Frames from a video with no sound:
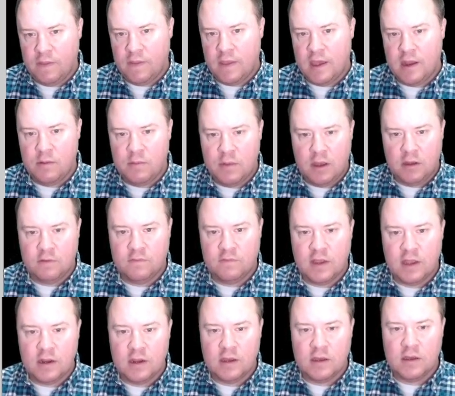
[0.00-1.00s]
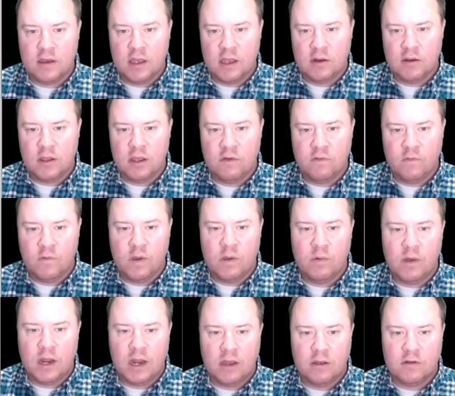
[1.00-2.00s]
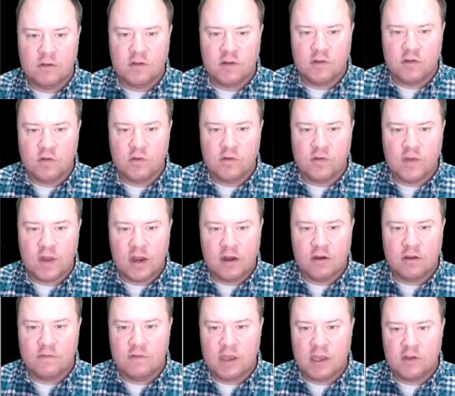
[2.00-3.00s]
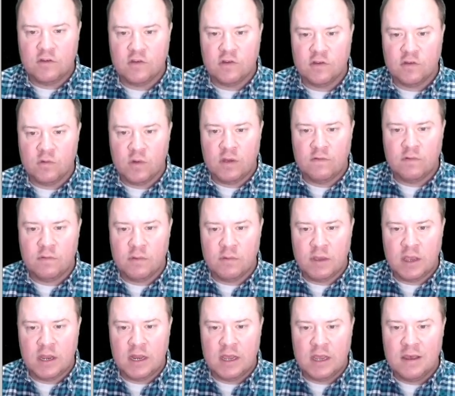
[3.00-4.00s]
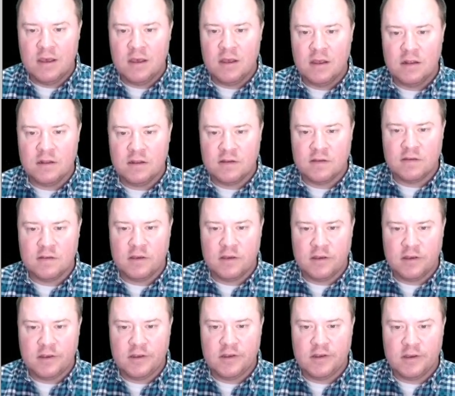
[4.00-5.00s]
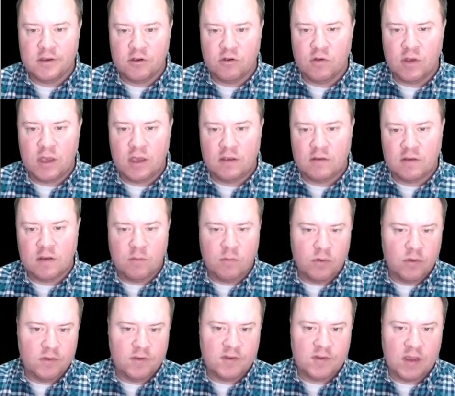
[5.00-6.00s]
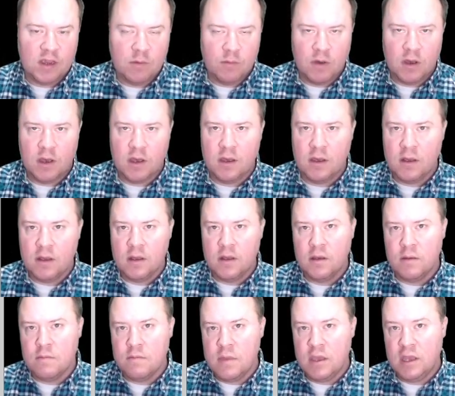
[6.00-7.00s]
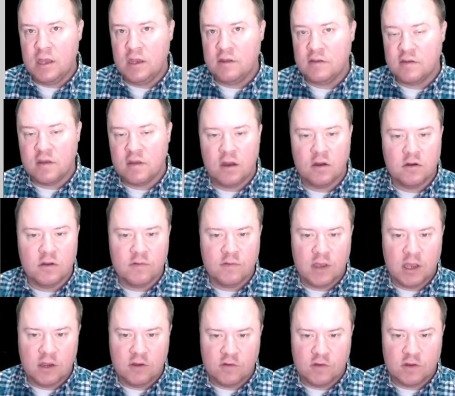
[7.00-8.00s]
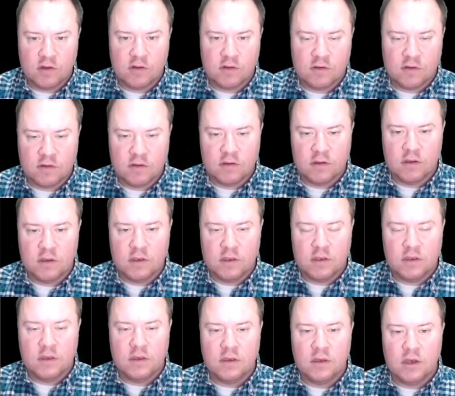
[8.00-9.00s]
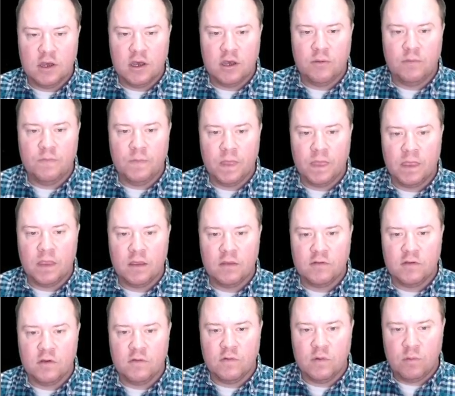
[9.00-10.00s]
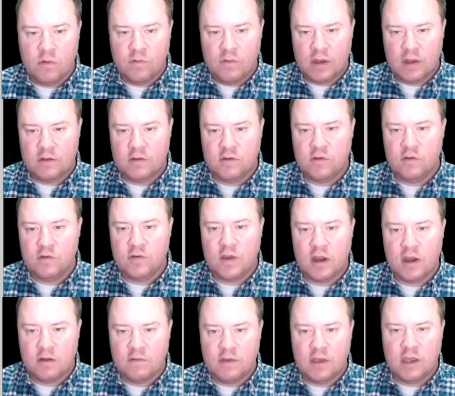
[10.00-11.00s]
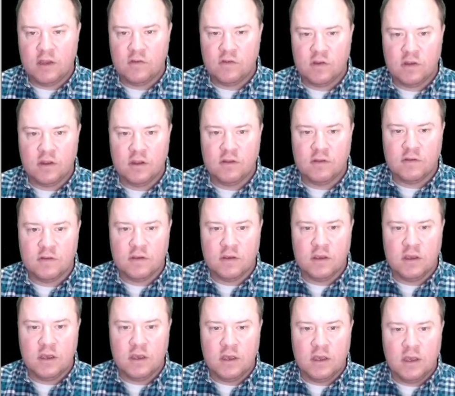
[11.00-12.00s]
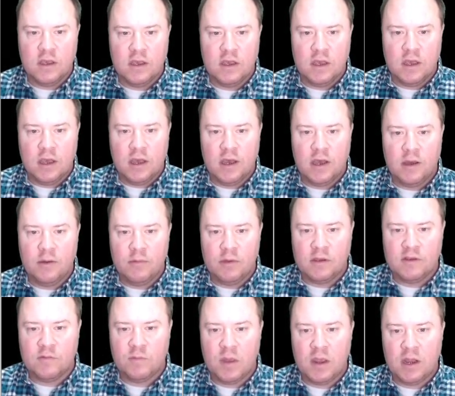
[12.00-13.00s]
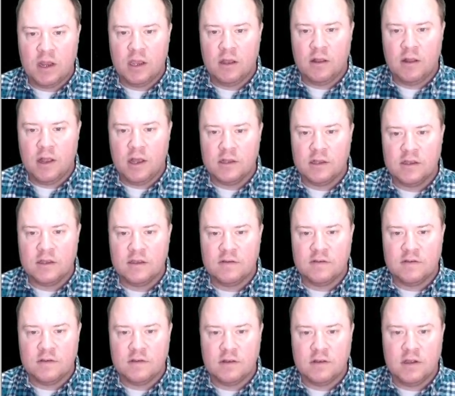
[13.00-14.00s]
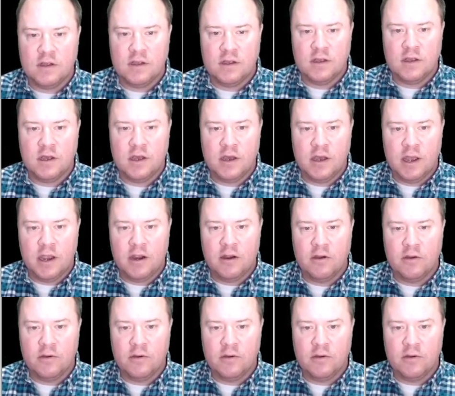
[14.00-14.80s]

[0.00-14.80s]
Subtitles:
that amount of data. And if we went out to 2 standard deviations away from the mean, this little Greek symbol sigma means standard deviations. So if we move out 2 standard deviations, expanding along this arrow